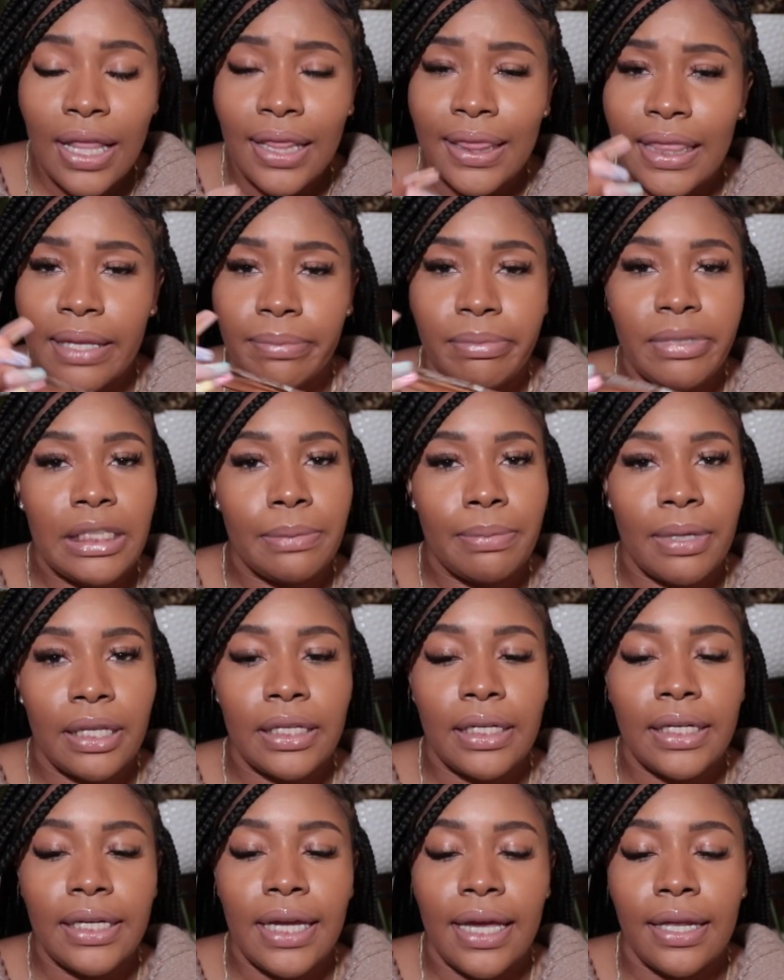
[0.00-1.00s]
Let me smell
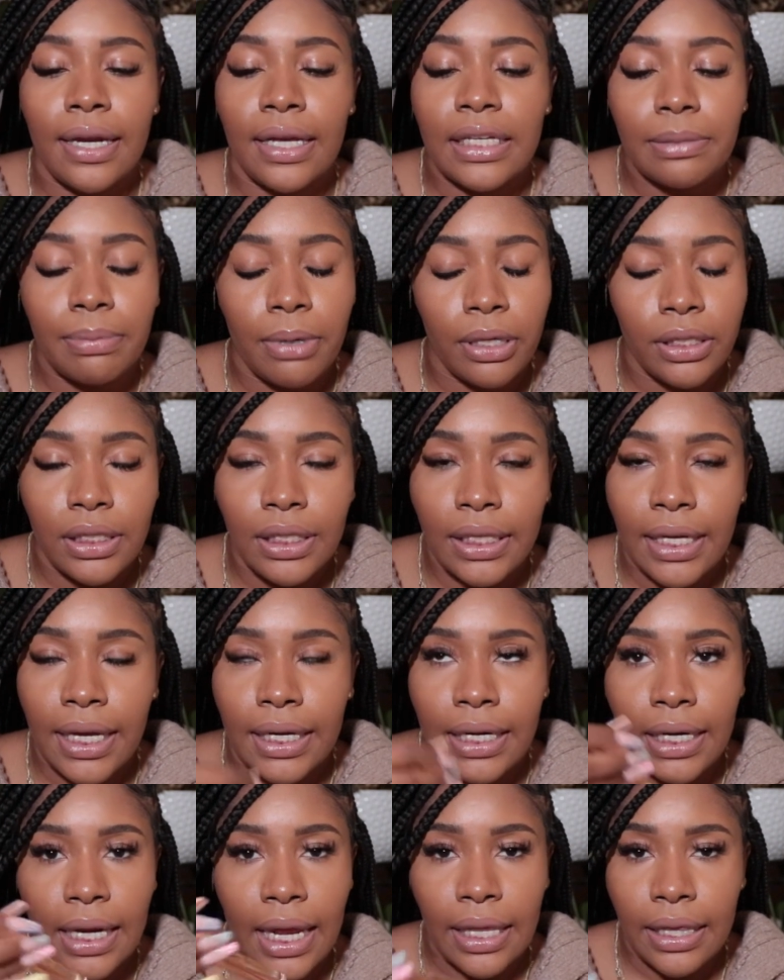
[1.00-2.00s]
it again. I smelled it
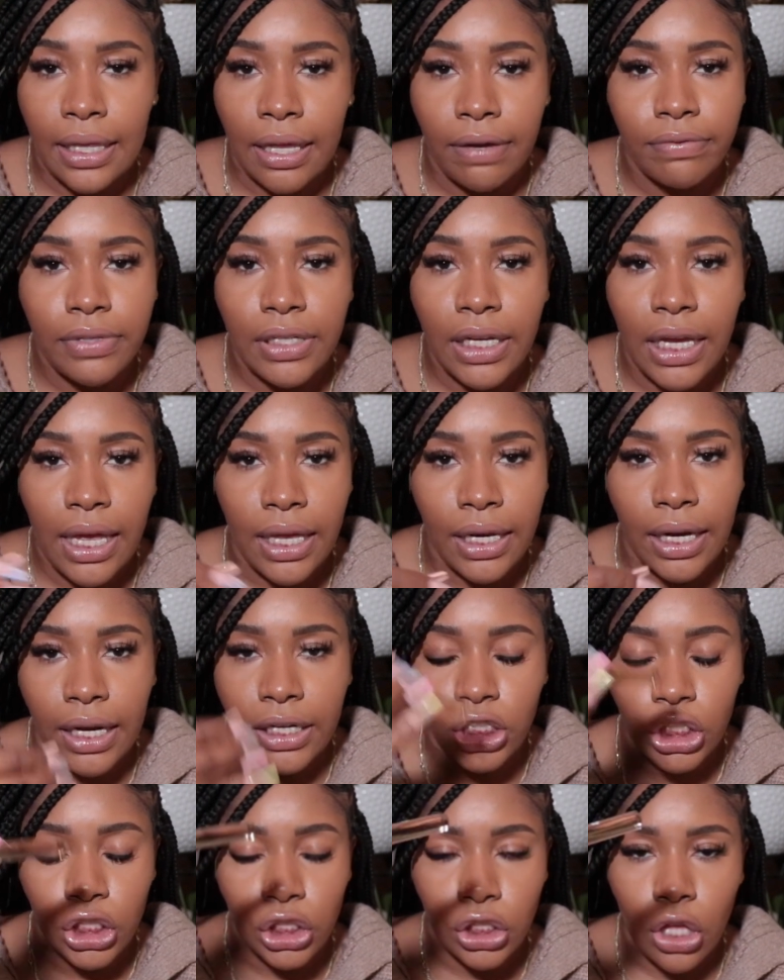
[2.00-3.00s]
again and I loved it. And I
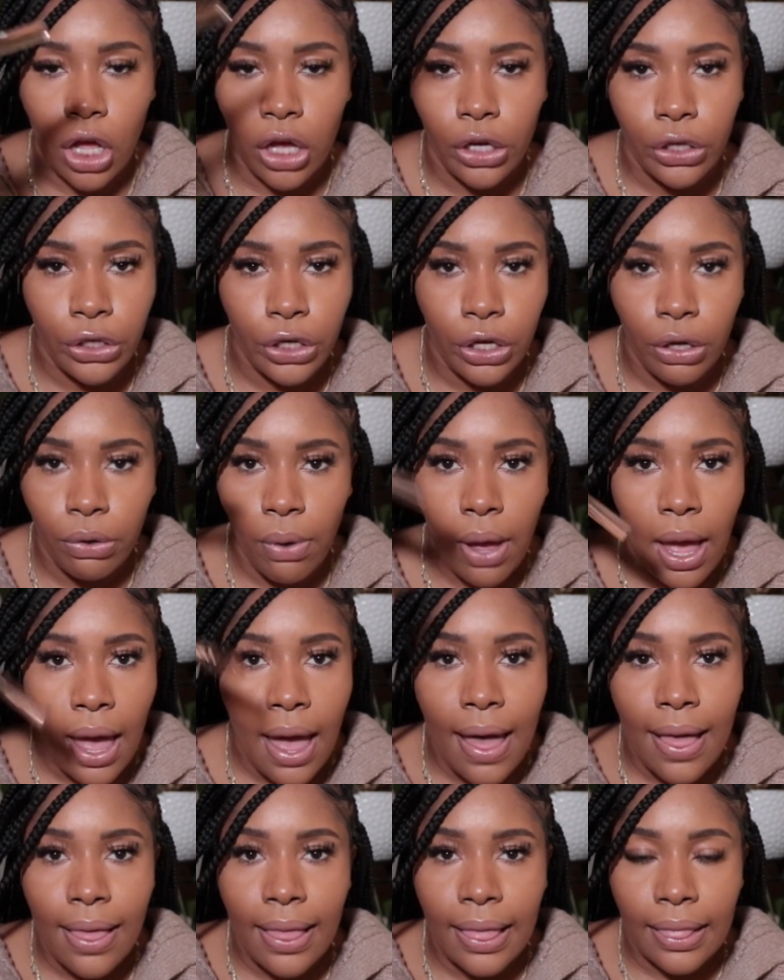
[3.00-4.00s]
just thought, you know,
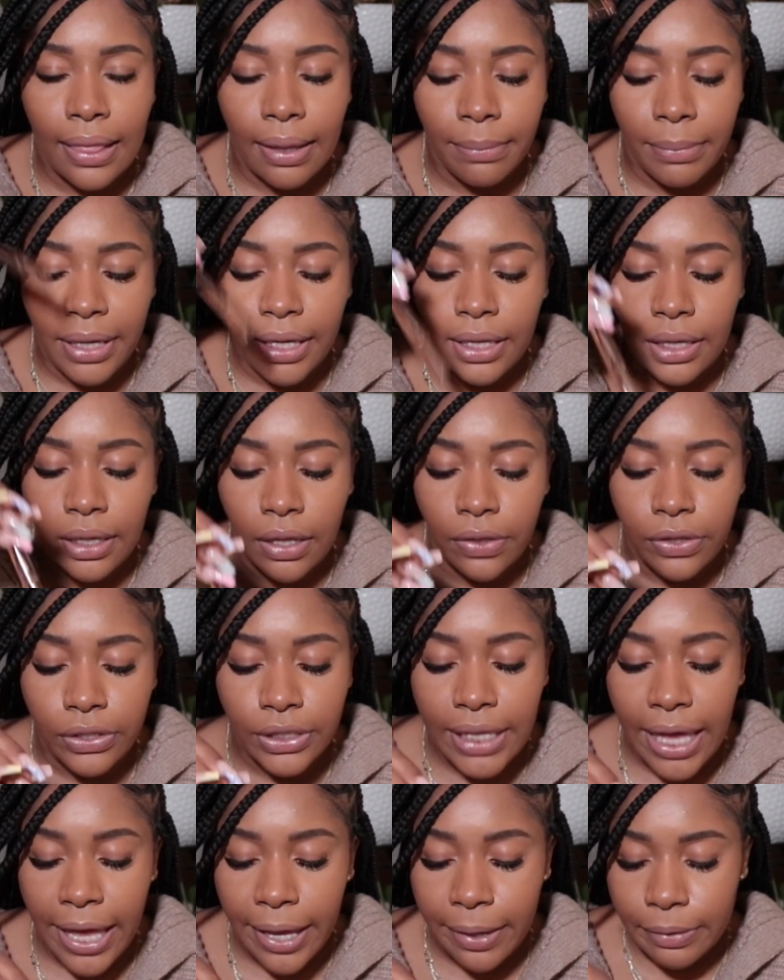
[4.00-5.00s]
let me get another
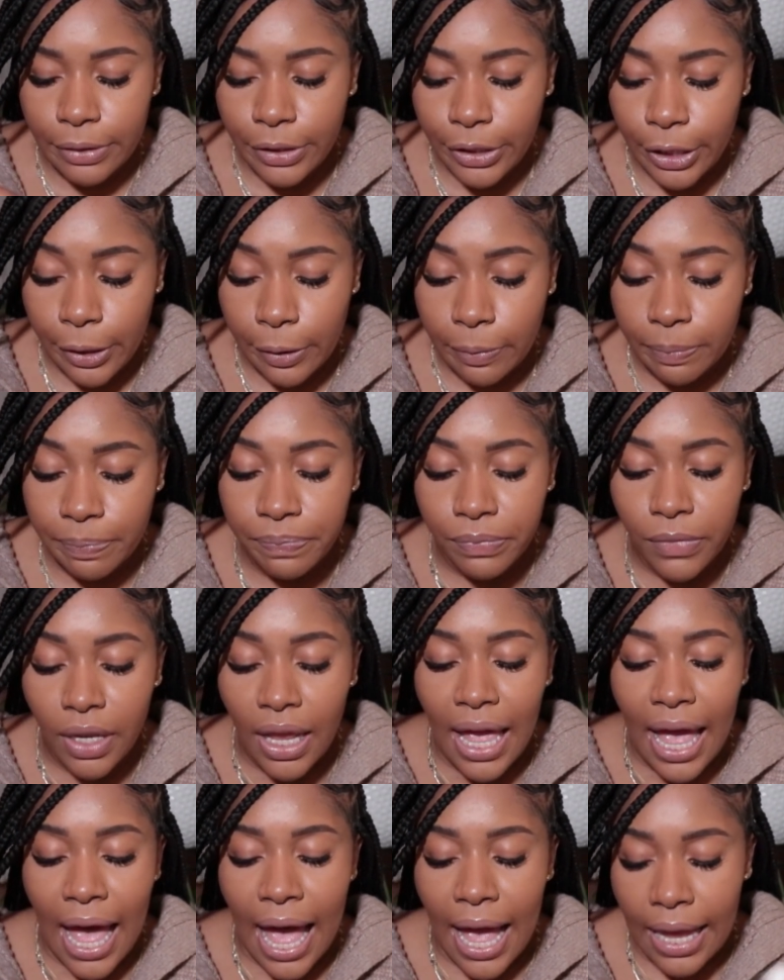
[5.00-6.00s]
scent. So
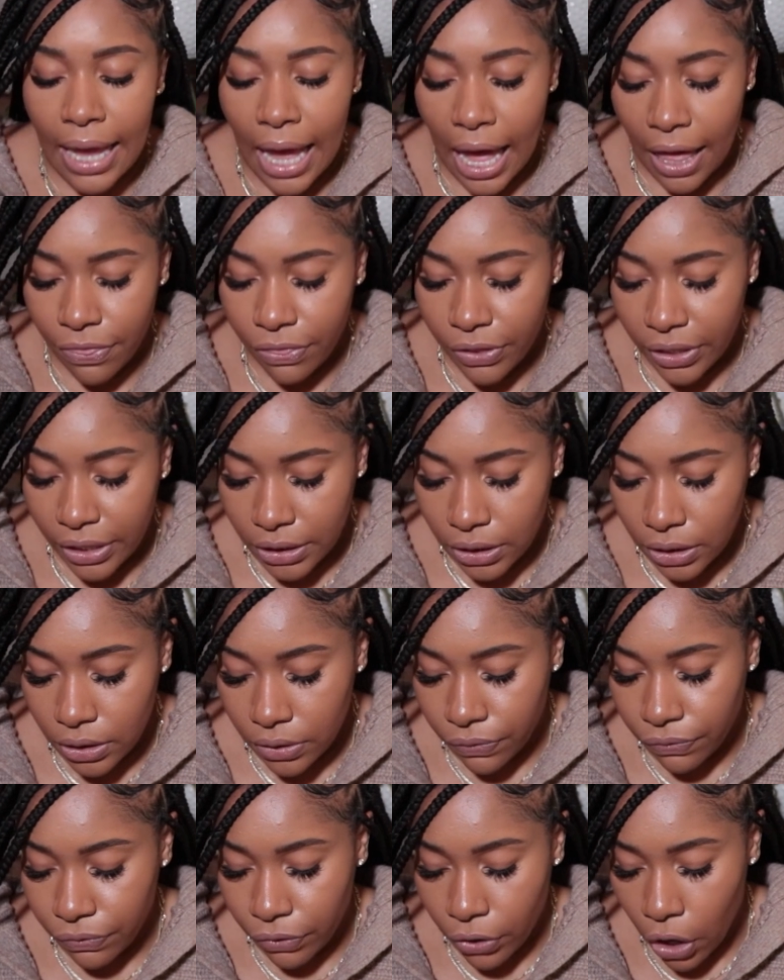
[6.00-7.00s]
I got this
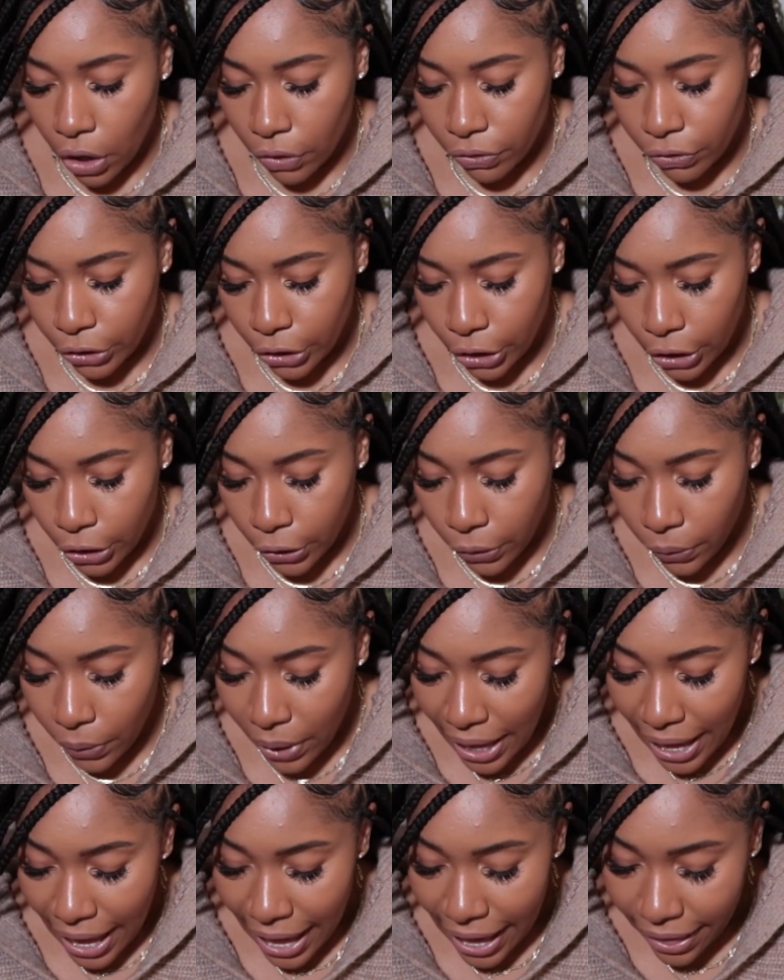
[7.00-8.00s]
for on the go,
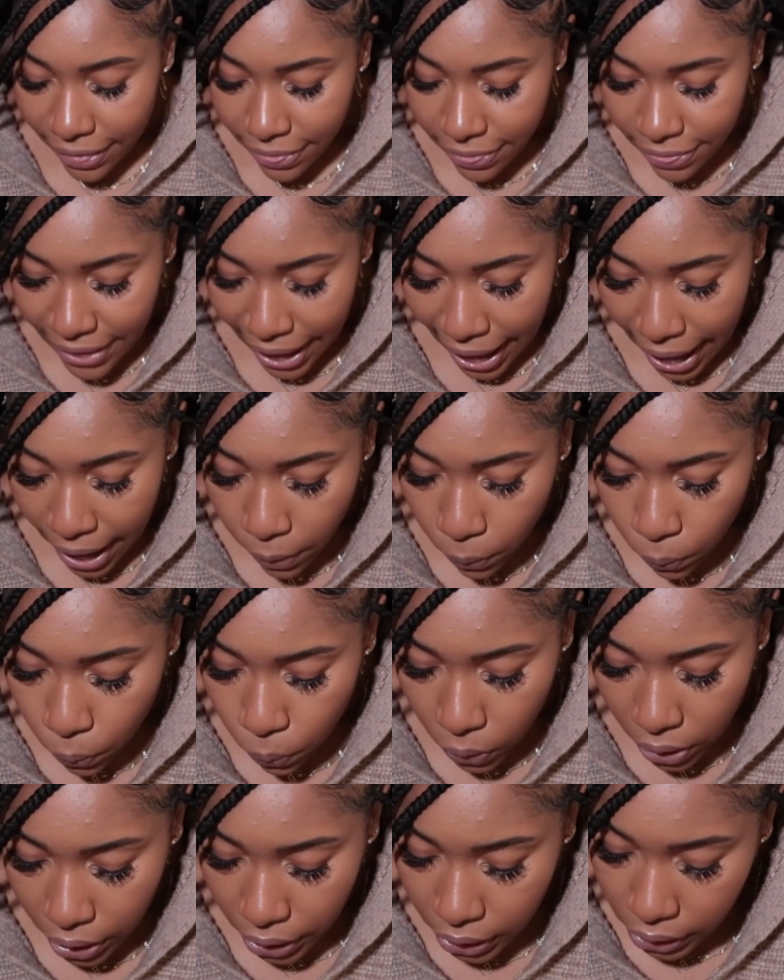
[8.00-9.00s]
and
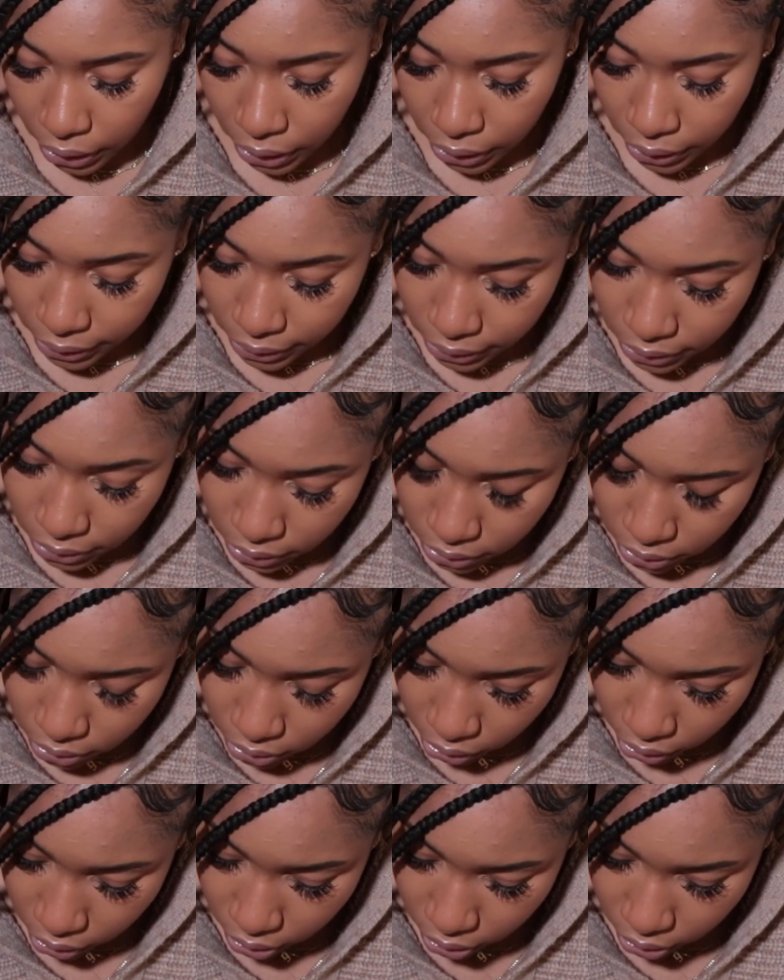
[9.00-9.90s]
that was